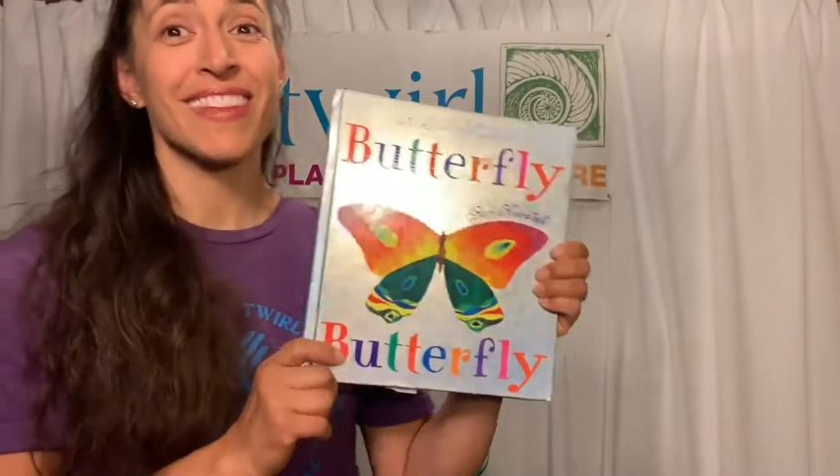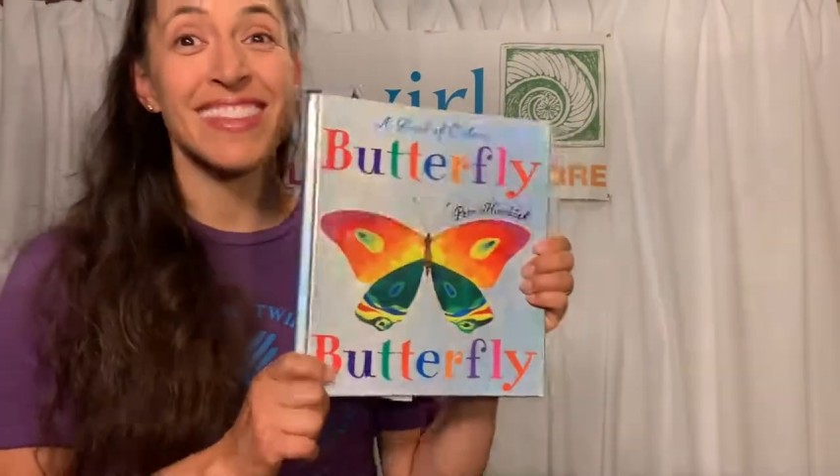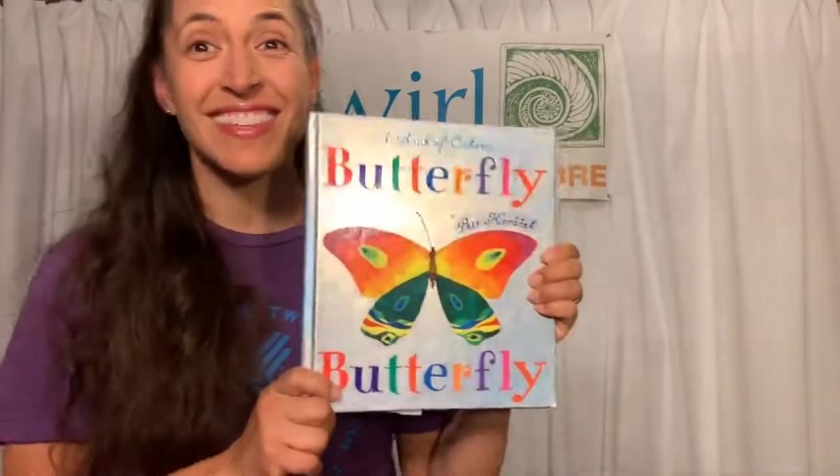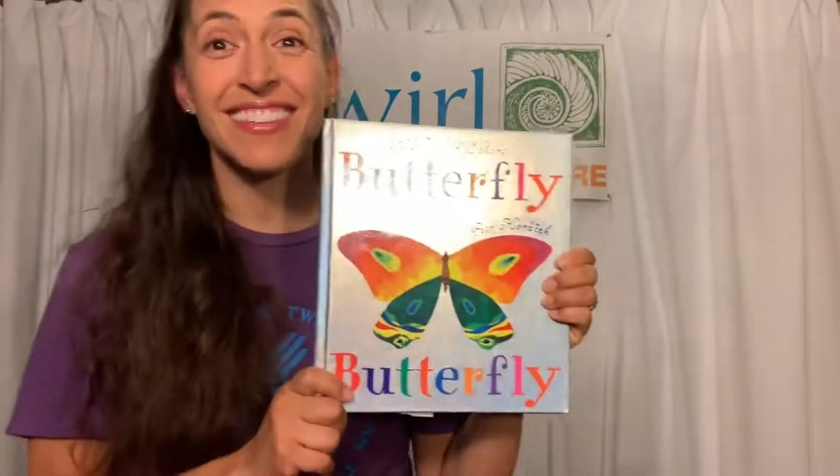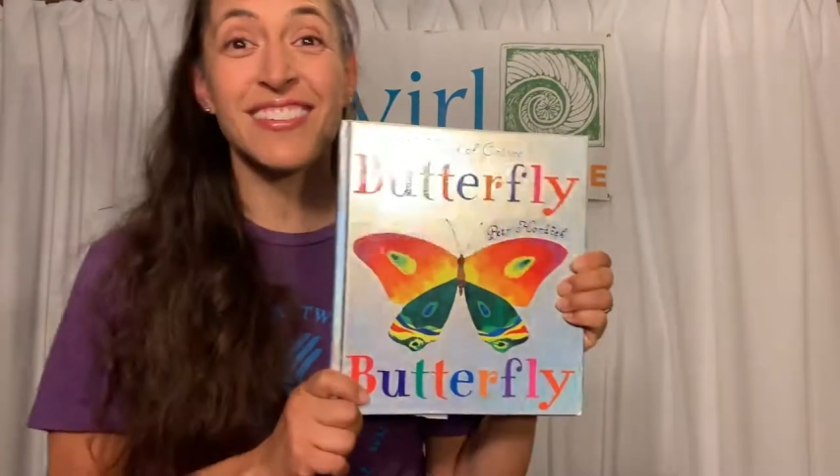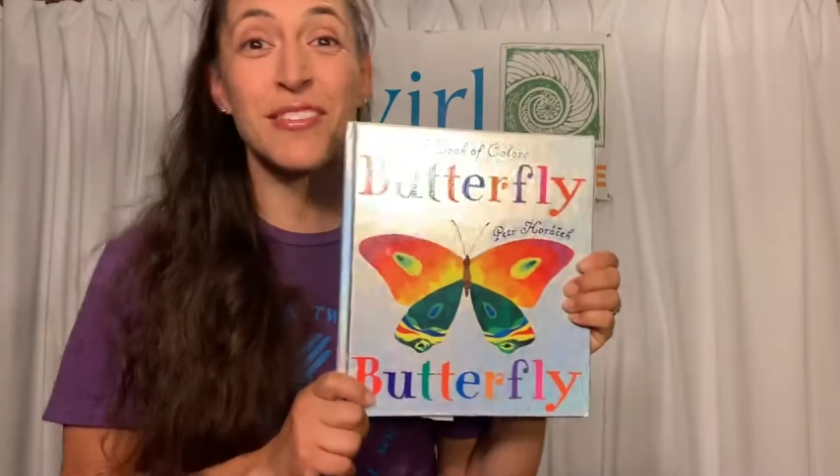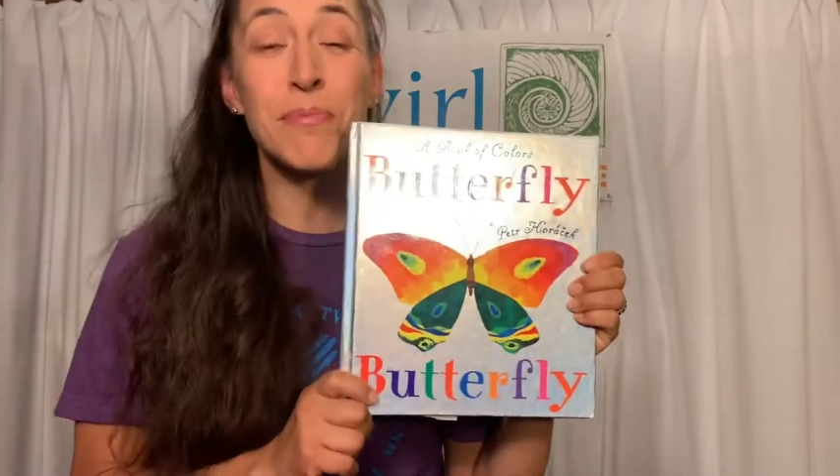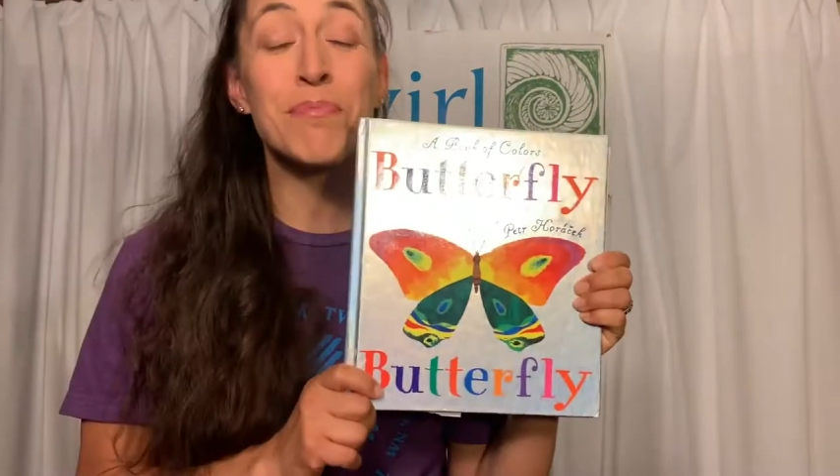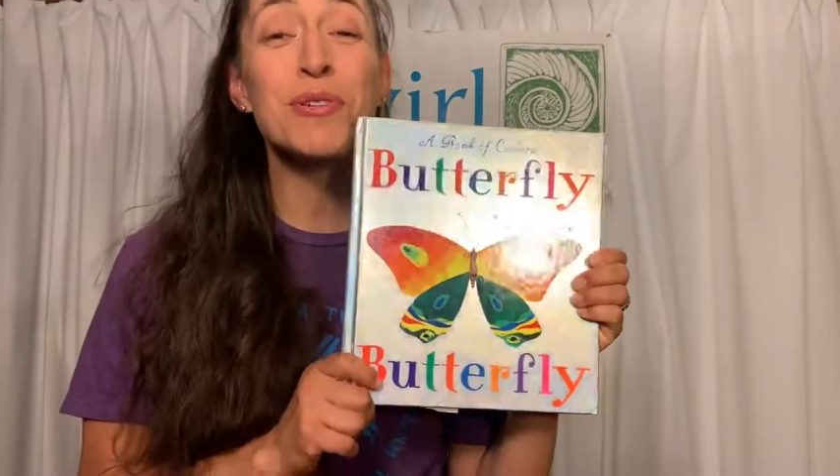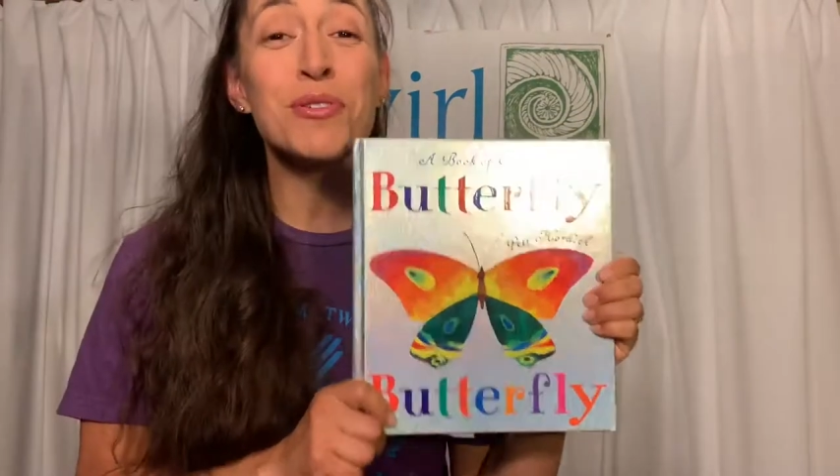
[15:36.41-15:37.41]
This is a
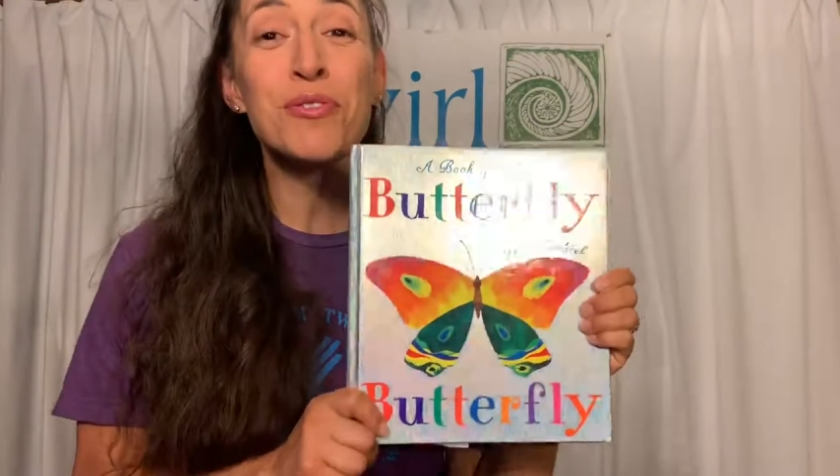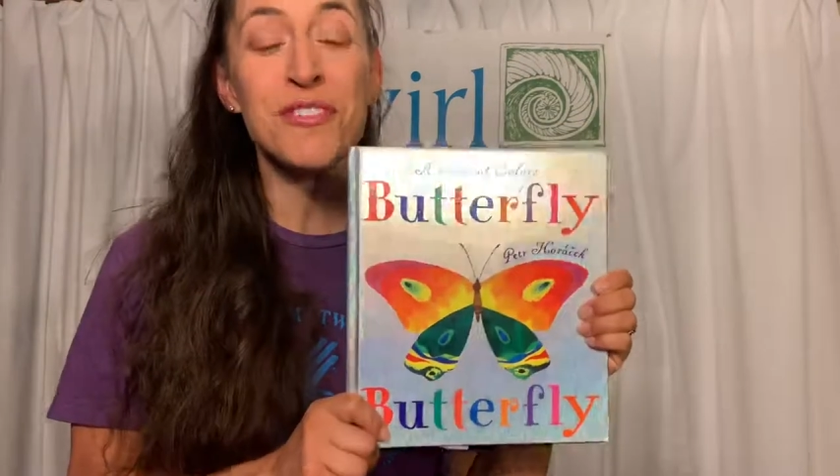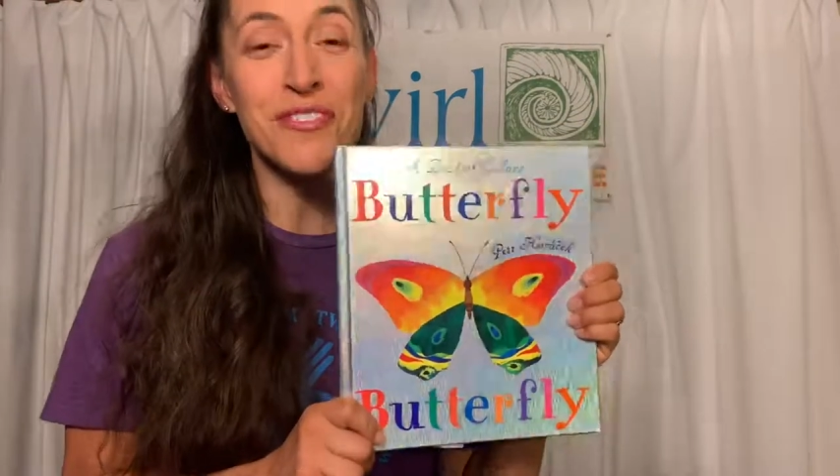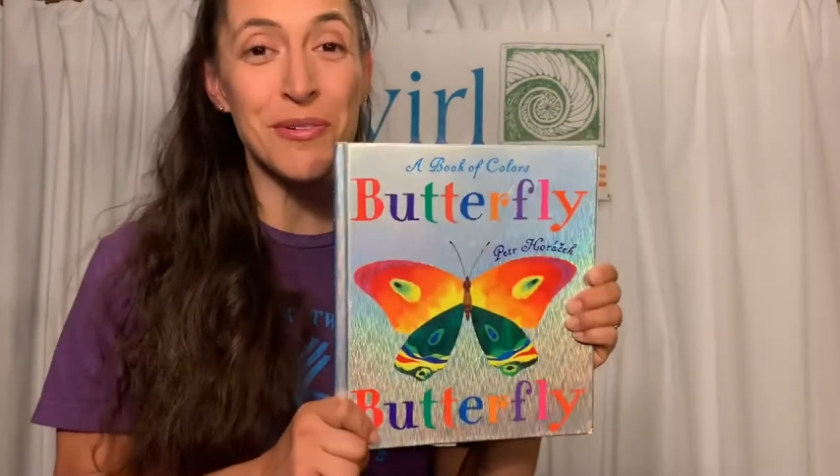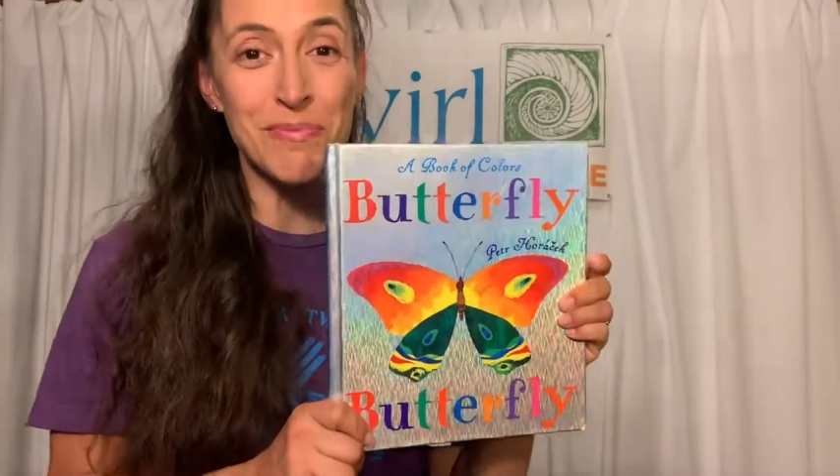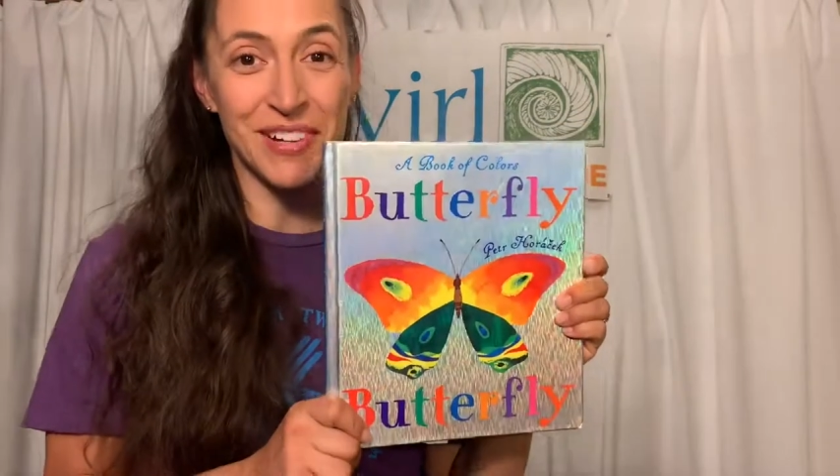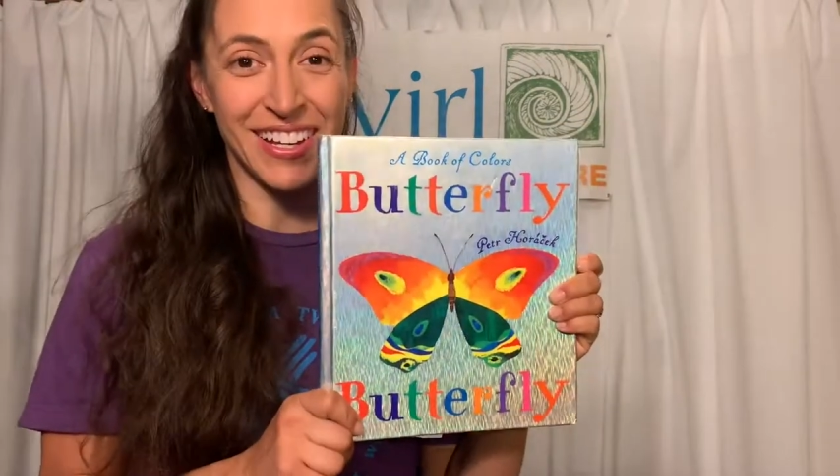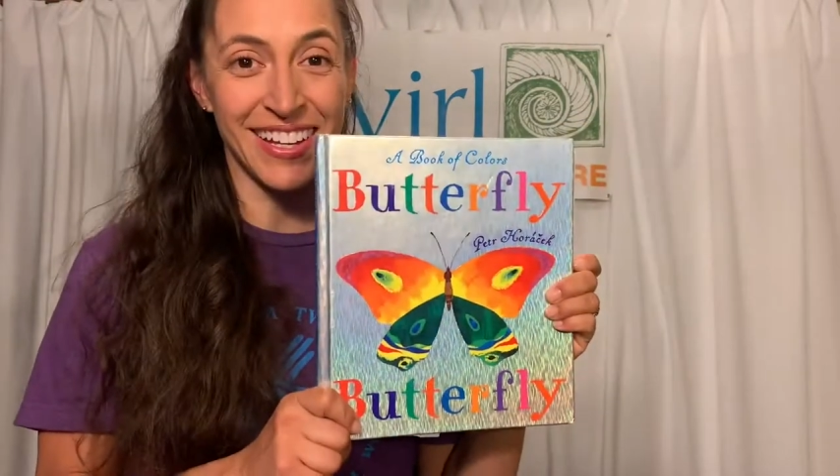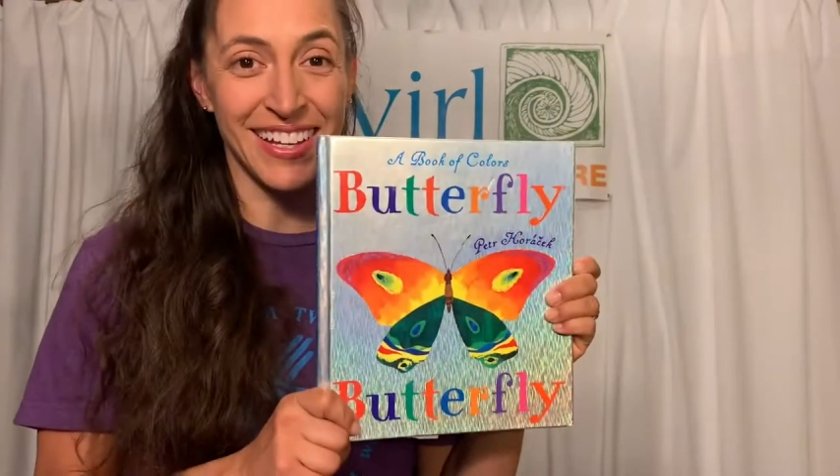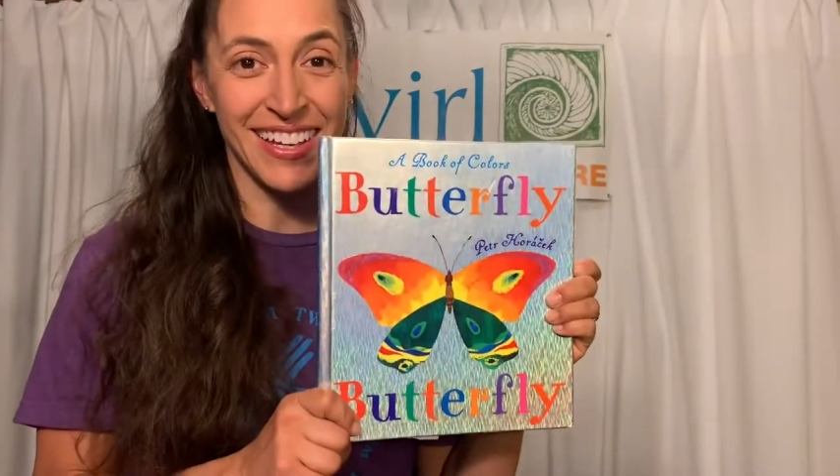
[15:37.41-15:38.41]
beautiful book,